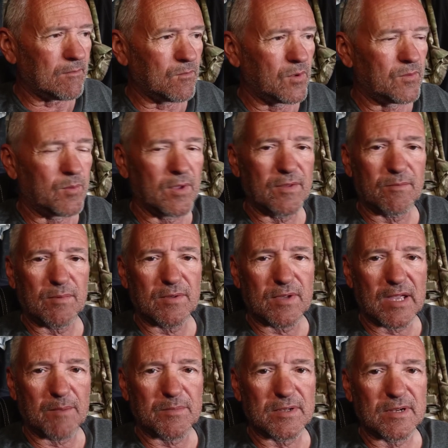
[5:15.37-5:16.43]
with
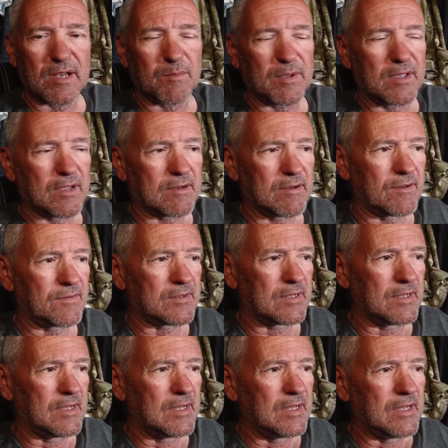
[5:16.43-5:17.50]
captured enemy aircraft,
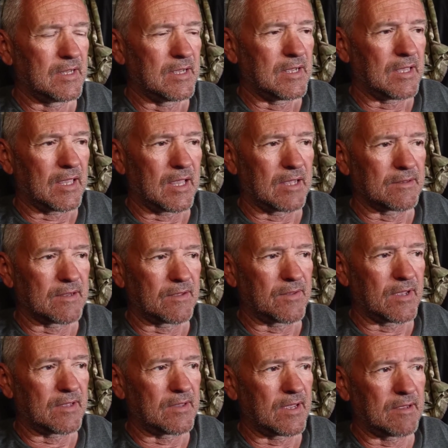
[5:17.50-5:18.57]
and
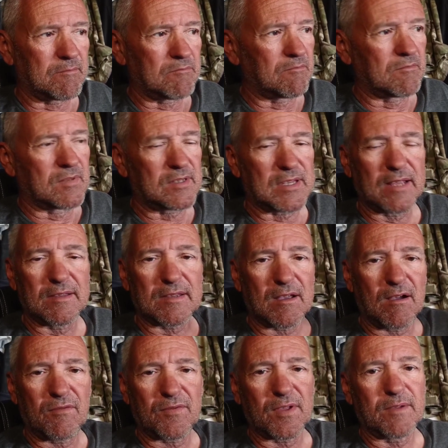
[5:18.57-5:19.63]
they sent it
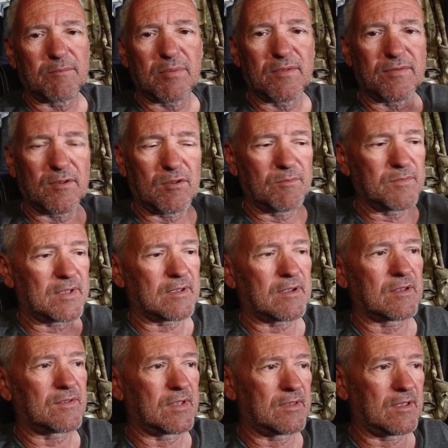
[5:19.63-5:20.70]
off. They performed it,
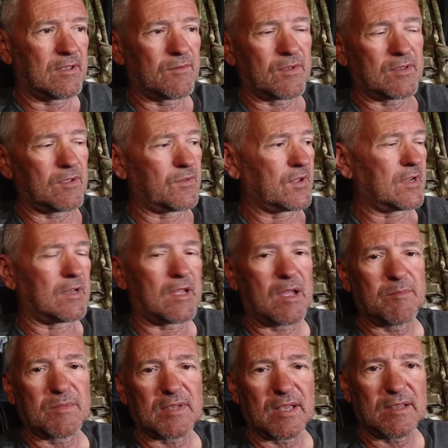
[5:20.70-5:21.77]
because they do the
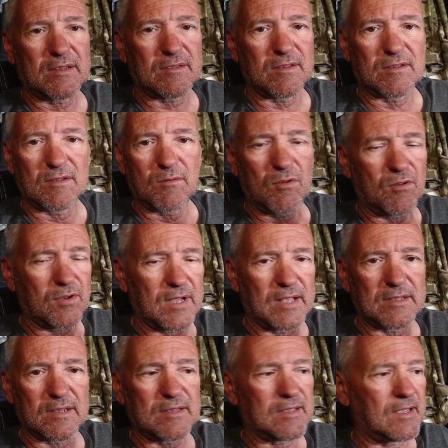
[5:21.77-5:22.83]
climb test, they do all
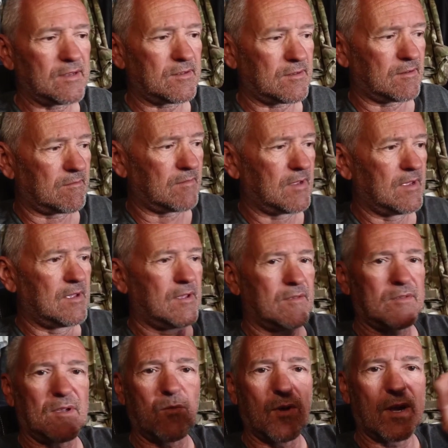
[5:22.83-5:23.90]
kinds of tests, and
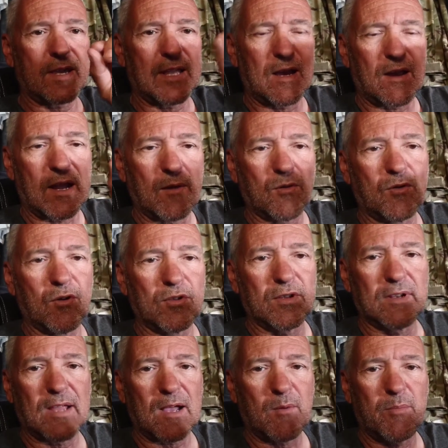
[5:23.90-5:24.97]
they work out how good
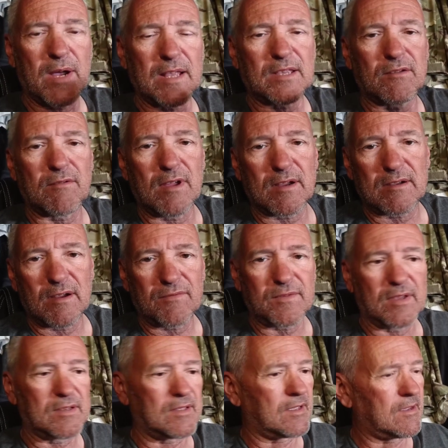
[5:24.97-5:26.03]
and how bad your aircraft
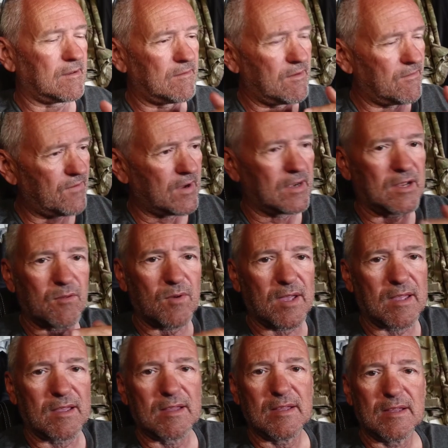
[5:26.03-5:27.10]
is. They can
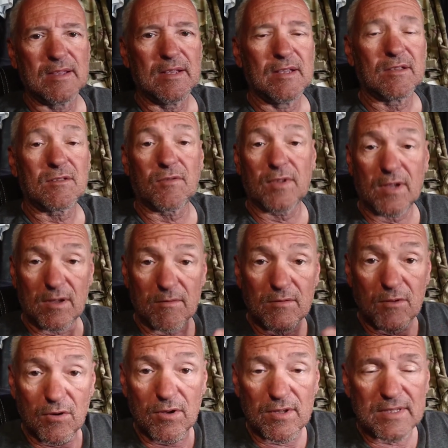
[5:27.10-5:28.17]
evaluate, so they can
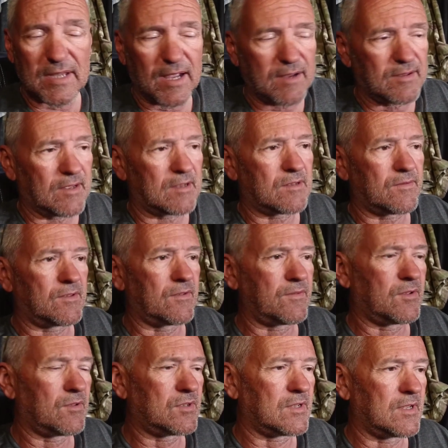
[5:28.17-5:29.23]
look at tactics for the
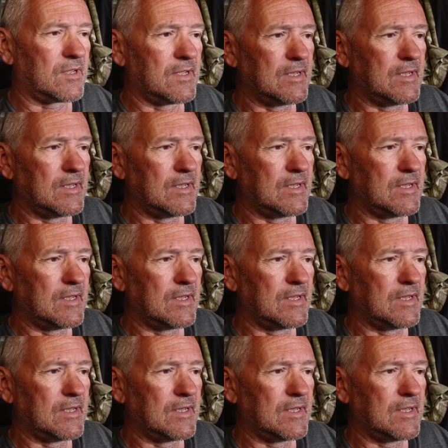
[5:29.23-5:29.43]
future.